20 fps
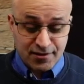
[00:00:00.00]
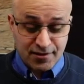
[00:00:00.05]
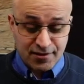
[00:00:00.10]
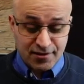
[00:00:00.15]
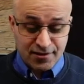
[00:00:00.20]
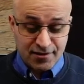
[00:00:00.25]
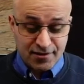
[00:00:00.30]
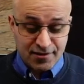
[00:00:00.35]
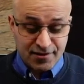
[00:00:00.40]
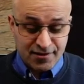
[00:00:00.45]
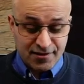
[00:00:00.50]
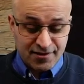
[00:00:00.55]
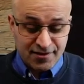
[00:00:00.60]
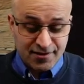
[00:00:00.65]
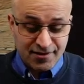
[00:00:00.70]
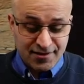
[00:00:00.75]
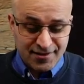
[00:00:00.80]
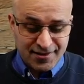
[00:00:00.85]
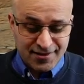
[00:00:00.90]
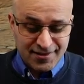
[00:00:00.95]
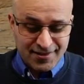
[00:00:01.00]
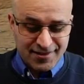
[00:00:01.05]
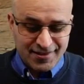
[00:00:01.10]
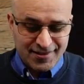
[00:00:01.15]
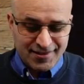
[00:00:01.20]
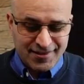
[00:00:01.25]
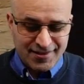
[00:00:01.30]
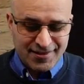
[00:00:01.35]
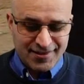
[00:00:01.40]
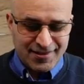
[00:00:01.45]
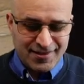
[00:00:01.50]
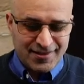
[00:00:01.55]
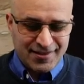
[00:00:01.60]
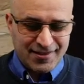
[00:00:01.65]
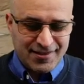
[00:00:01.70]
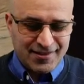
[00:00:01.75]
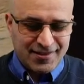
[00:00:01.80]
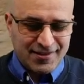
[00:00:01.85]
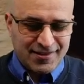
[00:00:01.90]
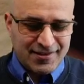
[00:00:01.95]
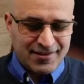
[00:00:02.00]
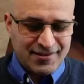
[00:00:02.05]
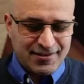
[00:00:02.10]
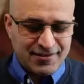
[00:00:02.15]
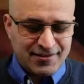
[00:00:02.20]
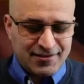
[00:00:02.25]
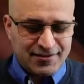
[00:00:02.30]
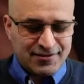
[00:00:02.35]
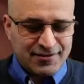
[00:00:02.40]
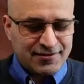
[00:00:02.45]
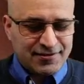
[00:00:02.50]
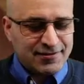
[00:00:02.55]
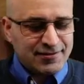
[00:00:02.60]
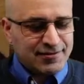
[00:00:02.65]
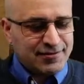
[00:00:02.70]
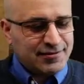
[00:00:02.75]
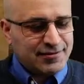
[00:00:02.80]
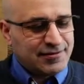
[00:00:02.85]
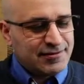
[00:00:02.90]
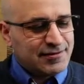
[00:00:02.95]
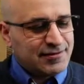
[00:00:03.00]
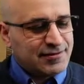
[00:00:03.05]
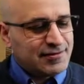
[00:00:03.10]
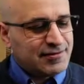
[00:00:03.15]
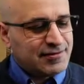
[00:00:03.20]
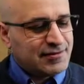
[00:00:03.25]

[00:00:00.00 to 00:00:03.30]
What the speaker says: (silence)